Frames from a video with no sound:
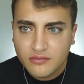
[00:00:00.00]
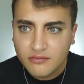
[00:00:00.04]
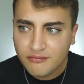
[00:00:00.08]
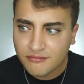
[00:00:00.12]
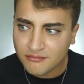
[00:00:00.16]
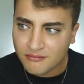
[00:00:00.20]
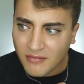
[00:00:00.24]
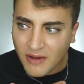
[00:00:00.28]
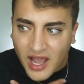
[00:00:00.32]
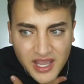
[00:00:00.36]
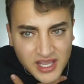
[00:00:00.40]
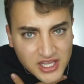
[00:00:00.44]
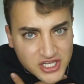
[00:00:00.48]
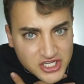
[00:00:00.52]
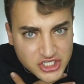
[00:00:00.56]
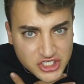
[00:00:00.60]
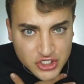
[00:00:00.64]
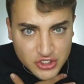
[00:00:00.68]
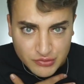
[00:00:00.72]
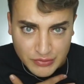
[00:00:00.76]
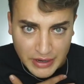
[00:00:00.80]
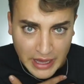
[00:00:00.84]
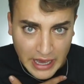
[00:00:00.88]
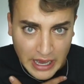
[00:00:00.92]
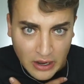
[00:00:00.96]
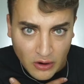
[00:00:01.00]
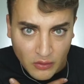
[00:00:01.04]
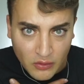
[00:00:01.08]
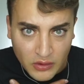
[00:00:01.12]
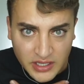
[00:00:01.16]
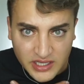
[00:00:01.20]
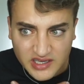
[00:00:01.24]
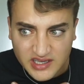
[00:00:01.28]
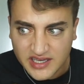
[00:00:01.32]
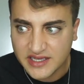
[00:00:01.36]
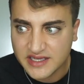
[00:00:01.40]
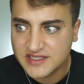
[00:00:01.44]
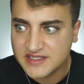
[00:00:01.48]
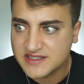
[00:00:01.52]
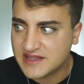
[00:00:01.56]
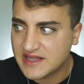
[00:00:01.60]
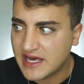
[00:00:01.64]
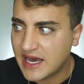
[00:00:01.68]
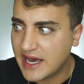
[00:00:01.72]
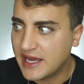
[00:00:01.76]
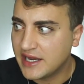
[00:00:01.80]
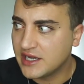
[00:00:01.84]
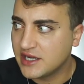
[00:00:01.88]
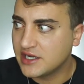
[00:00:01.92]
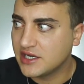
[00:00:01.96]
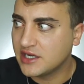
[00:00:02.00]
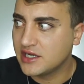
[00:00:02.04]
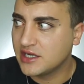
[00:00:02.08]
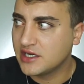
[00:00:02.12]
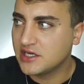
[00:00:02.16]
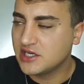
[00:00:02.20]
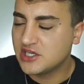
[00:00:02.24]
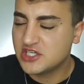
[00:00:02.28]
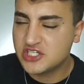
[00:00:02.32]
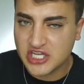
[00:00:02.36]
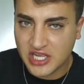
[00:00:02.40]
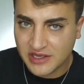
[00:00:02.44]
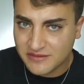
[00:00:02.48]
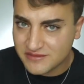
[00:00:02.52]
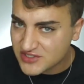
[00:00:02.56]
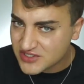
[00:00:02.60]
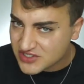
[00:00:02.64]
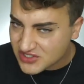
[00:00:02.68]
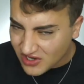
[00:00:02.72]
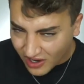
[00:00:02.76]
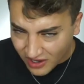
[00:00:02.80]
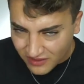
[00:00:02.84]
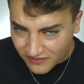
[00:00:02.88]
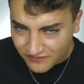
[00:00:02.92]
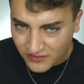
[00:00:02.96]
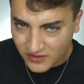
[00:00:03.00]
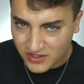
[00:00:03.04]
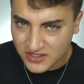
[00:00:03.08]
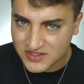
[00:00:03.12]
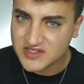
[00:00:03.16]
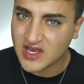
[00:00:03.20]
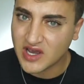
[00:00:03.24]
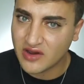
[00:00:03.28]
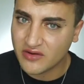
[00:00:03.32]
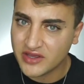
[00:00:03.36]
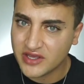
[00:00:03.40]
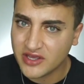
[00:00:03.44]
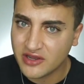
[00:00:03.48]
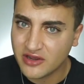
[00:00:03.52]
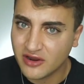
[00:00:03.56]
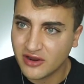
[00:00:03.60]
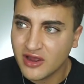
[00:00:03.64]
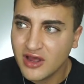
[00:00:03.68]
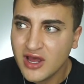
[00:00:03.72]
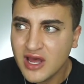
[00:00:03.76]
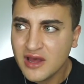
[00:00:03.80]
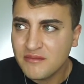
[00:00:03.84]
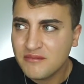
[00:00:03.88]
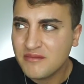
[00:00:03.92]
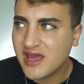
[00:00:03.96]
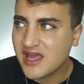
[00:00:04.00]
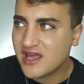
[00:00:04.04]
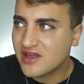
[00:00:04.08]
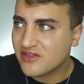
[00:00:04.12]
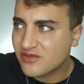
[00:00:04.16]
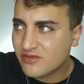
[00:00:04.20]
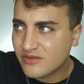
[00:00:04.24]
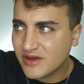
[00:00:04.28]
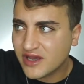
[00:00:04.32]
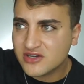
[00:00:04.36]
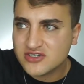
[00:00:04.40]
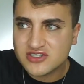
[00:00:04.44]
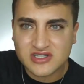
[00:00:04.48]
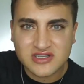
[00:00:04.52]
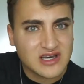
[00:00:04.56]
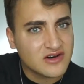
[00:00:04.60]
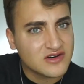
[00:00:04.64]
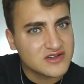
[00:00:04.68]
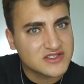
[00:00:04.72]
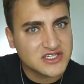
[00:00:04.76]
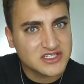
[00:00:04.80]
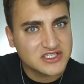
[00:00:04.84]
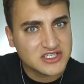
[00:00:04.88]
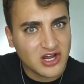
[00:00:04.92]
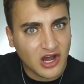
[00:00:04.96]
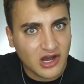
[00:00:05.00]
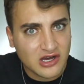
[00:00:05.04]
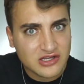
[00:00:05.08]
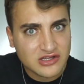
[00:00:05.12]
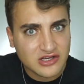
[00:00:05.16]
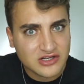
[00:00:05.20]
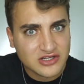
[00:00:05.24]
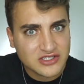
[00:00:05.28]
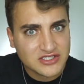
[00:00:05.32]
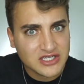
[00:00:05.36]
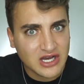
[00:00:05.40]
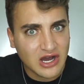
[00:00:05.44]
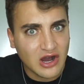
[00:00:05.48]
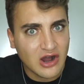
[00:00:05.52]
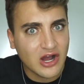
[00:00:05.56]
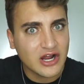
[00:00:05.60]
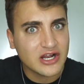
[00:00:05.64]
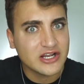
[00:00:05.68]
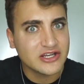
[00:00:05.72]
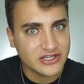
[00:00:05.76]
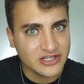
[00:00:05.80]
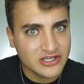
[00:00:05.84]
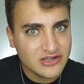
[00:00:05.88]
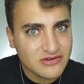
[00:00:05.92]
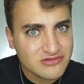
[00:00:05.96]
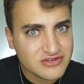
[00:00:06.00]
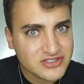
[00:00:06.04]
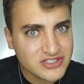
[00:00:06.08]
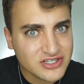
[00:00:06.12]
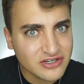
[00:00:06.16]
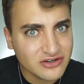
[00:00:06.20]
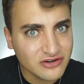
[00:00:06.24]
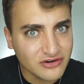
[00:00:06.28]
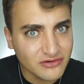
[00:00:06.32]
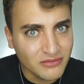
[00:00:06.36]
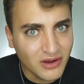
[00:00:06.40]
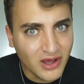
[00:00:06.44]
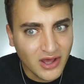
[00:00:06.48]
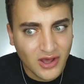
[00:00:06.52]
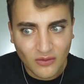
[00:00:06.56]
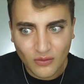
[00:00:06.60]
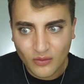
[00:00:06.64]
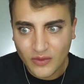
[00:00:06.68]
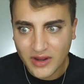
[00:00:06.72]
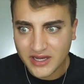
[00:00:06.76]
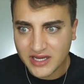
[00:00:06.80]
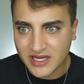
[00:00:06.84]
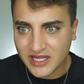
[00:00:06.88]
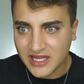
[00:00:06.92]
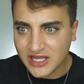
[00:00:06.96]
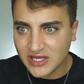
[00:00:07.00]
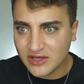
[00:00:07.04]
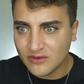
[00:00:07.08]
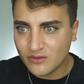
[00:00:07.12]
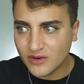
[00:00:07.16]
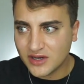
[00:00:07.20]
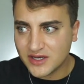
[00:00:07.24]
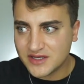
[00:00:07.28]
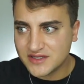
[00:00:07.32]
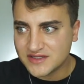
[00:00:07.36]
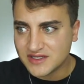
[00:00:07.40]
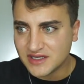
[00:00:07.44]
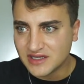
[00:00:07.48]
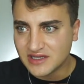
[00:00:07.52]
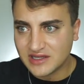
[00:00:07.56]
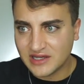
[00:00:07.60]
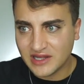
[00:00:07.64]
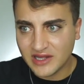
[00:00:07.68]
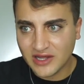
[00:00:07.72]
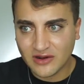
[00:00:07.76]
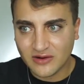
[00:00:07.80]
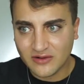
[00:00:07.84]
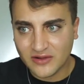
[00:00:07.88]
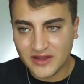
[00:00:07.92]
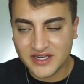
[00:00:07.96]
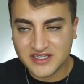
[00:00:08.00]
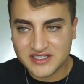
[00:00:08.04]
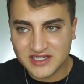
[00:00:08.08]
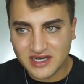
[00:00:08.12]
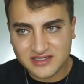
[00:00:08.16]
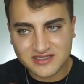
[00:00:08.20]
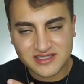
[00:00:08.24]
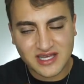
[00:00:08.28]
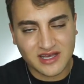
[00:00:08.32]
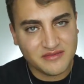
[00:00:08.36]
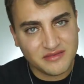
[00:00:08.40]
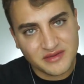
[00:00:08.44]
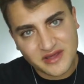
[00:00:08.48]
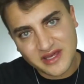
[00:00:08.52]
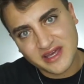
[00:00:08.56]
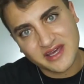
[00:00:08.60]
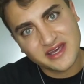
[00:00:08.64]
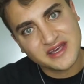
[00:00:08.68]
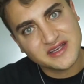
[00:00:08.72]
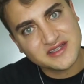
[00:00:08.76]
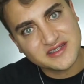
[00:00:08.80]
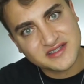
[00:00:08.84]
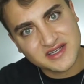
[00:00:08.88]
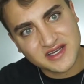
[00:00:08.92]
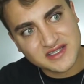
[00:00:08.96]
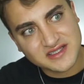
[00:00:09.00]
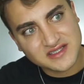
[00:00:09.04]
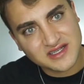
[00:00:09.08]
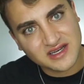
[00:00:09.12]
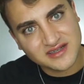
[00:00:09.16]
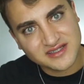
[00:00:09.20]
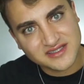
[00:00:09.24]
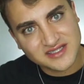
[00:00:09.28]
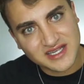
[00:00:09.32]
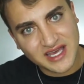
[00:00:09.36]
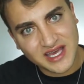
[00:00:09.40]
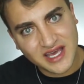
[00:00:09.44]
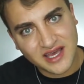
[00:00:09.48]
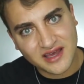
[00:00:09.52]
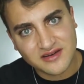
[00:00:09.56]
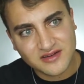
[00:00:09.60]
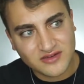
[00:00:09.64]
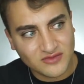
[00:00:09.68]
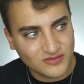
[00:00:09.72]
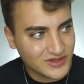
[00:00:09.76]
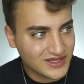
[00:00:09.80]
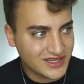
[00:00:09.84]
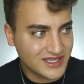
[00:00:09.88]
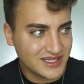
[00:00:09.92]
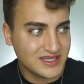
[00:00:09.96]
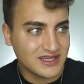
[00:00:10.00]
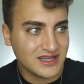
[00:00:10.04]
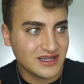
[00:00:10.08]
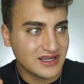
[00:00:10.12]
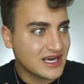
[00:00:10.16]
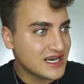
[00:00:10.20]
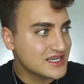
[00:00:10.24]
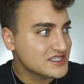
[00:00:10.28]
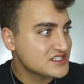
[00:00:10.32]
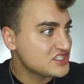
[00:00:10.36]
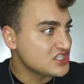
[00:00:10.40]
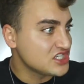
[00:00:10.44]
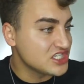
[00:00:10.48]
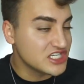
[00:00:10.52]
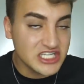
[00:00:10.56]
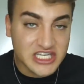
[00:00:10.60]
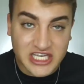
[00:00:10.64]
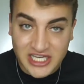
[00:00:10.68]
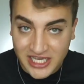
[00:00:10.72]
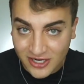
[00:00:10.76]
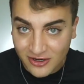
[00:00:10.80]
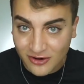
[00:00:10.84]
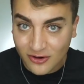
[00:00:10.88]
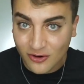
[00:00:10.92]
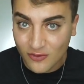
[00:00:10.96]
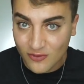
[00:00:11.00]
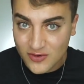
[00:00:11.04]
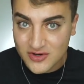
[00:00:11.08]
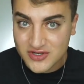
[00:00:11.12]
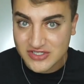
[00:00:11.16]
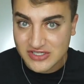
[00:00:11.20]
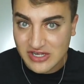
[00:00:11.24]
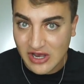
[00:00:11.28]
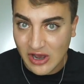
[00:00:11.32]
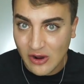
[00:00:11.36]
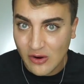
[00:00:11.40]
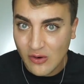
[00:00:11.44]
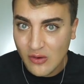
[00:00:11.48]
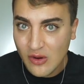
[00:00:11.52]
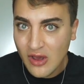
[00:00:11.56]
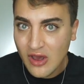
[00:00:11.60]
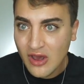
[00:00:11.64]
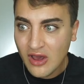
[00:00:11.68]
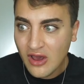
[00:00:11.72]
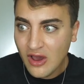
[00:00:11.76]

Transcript: My issue now is that James Stauffer is out here making $300,000 on YouTube when he was literally duct taping his son's hand within the last year or so